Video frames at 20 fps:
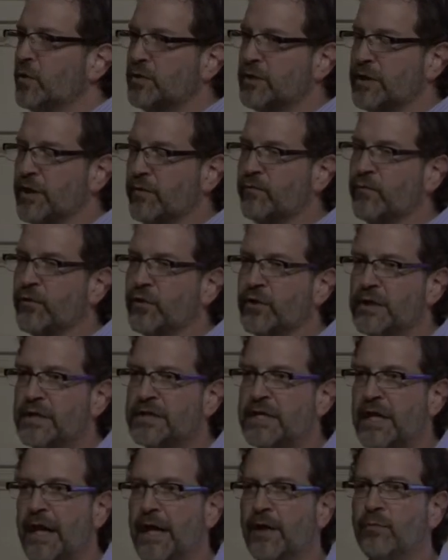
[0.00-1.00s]
did a full
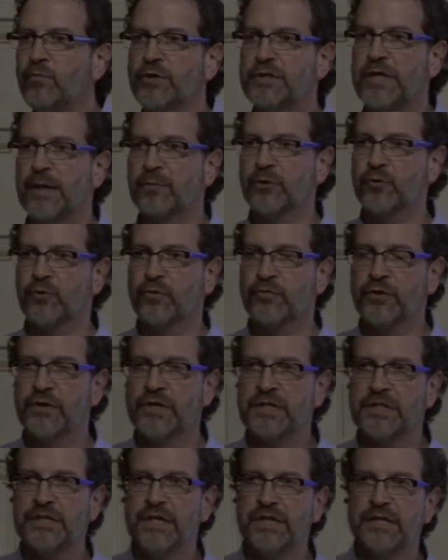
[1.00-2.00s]
exam, was able to review
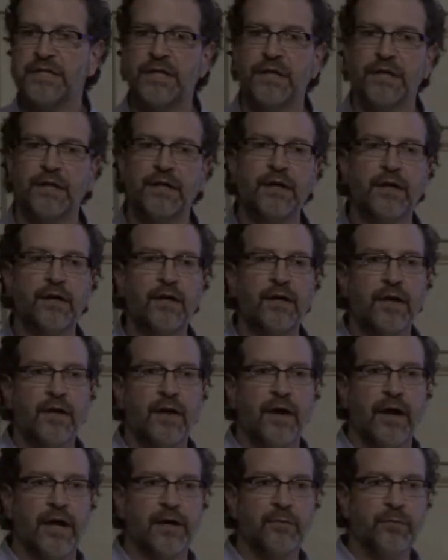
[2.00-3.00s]
the CT,
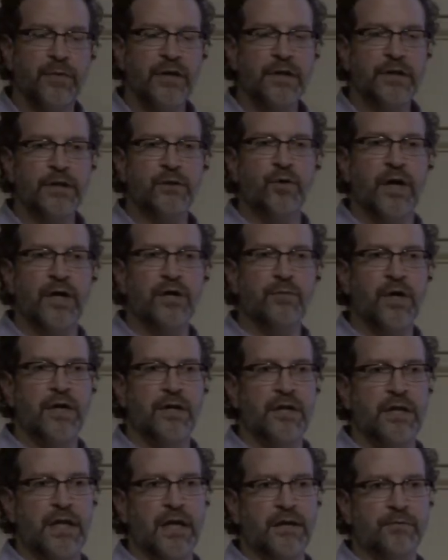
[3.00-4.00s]
and immediately
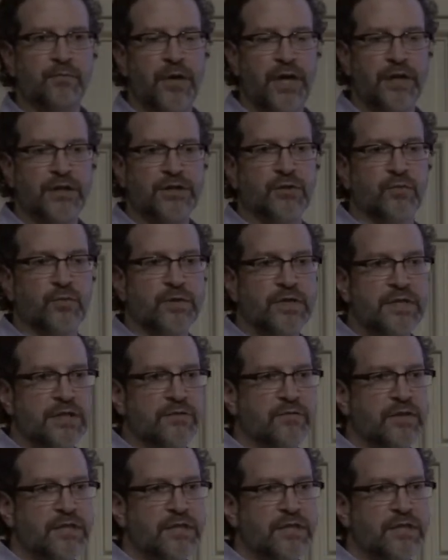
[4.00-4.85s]
recommended that patient receive